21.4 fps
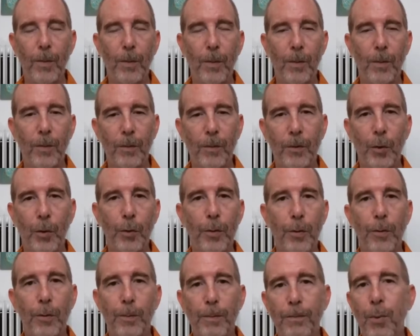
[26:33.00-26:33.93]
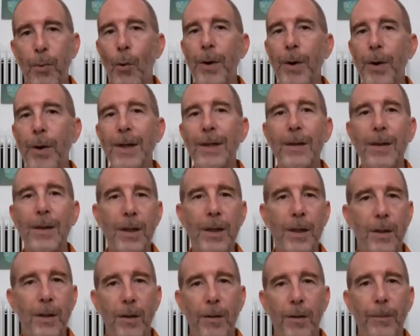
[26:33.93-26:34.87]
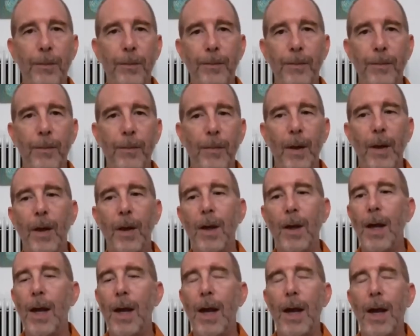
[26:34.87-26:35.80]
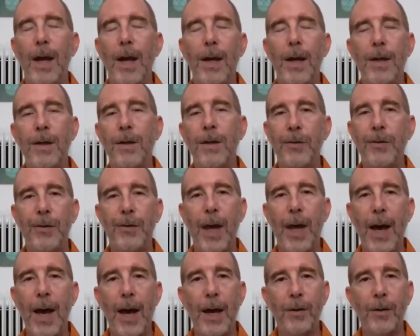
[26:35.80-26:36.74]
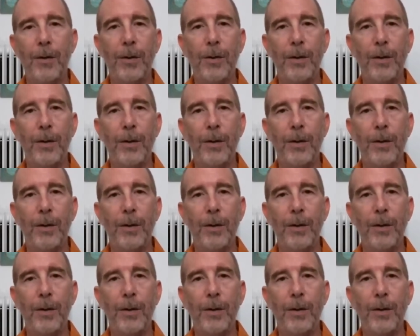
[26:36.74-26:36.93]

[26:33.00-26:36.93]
So the point here is that